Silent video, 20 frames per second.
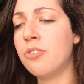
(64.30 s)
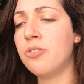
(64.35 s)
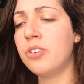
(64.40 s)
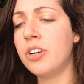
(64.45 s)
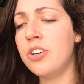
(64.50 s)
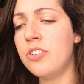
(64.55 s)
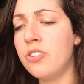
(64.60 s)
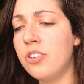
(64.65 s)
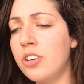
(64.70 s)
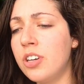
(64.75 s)

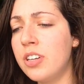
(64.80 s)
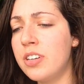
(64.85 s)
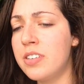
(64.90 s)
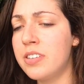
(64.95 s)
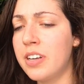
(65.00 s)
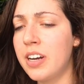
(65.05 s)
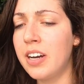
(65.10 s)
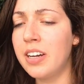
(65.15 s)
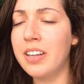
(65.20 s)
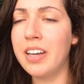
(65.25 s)
First, you're gonna
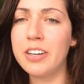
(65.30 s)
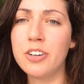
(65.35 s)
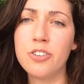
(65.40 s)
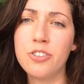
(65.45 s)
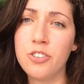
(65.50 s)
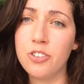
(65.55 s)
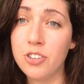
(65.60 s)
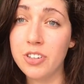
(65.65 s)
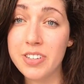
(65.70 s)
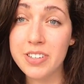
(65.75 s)
start a letter
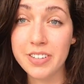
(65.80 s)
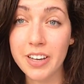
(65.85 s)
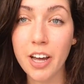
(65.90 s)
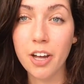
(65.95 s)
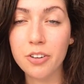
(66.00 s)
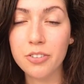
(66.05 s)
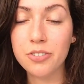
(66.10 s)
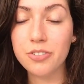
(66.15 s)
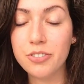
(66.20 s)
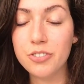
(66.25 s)
to
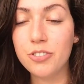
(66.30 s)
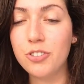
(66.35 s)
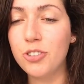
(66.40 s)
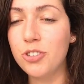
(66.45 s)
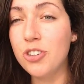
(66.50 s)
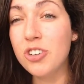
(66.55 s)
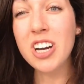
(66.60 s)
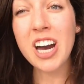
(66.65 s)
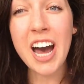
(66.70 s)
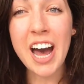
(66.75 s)
yourself,
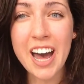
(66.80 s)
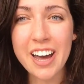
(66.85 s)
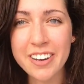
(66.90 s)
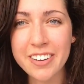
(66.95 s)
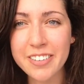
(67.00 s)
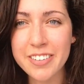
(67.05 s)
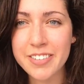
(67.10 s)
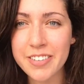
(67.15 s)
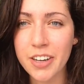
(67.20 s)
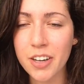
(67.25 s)
to your
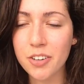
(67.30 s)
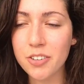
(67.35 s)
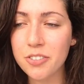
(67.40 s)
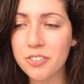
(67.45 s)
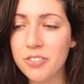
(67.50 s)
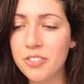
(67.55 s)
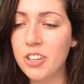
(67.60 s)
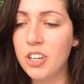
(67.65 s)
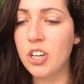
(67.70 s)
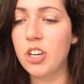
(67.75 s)
higher self.
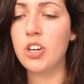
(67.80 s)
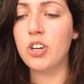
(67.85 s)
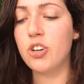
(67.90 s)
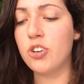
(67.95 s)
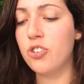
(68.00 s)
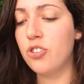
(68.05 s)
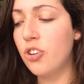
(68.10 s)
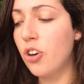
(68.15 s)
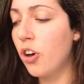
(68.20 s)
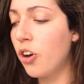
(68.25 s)

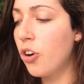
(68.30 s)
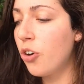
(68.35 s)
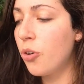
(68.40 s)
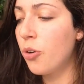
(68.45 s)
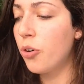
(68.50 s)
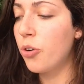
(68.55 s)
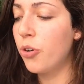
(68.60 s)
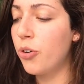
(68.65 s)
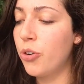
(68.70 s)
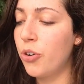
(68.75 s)

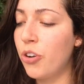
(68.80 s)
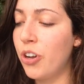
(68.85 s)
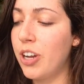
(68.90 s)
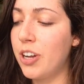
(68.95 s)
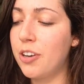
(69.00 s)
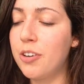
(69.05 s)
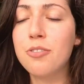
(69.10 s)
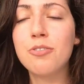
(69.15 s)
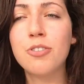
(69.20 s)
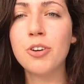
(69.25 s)
So,
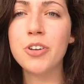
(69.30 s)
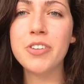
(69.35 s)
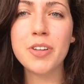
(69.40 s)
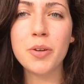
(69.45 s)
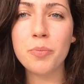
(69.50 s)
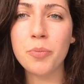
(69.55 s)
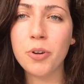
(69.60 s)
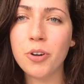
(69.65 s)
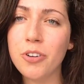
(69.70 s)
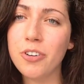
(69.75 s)
like, for
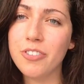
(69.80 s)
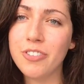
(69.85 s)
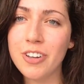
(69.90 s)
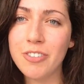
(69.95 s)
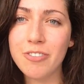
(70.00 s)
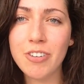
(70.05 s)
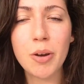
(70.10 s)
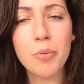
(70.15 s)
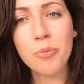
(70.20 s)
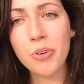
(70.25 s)
example,
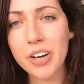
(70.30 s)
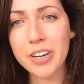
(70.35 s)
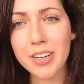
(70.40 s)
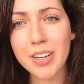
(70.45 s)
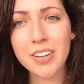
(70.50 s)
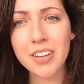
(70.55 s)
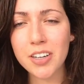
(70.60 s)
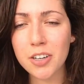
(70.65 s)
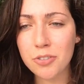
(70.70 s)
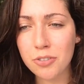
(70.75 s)
if I'm writing
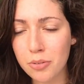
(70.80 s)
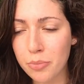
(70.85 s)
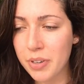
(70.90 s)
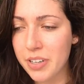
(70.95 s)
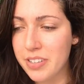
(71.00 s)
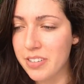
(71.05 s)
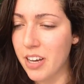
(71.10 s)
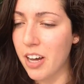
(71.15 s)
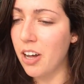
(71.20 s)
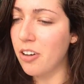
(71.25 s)
a letter for
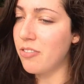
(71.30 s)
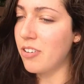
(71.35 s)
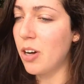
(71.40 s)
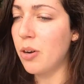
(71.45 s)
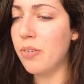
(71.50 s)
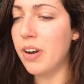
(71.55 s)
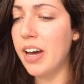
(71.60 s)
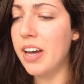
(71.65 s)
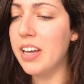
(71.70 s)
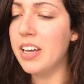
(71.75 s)
myself,
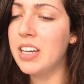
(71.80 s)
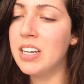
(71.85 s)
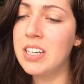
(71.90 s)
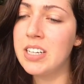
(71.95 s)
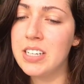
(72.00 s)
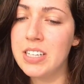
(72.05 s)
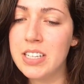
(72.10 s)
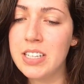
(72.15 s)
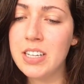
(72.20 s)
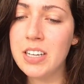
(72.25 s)
I'll write,
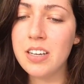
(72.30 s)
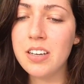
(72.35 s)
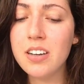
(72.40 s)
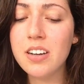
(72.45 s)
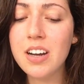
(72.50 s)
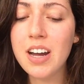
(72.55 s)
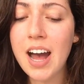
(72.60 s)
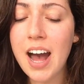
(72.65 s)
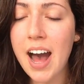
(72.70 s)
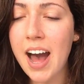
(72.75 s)

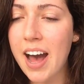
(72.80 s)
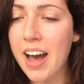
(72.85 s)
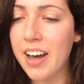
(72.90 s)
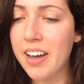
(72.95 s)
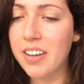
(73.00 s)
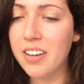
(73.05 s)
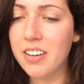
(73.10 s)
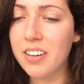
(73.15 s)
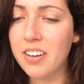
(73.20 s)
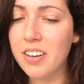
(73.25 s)
Dear
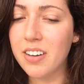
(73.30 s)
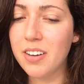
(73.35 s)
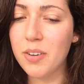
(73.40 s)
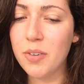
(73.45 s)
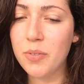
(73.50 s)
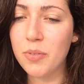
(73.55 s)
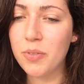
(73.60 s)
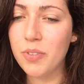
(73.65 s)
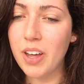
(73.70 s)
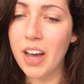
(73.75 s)

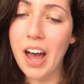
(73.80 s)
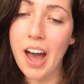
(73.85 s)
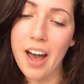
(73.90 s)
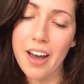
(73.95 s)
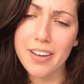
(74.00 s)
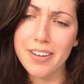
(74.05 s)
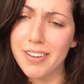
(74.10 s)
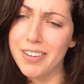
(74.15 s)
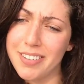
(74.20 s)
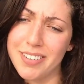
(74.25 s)

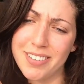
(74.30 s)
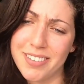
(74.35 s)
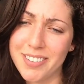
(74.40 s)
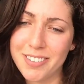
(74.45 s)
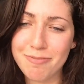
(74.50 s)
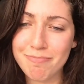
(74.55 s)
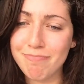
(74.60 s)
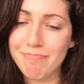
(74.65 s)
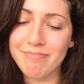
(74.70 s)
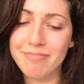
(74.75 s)
highest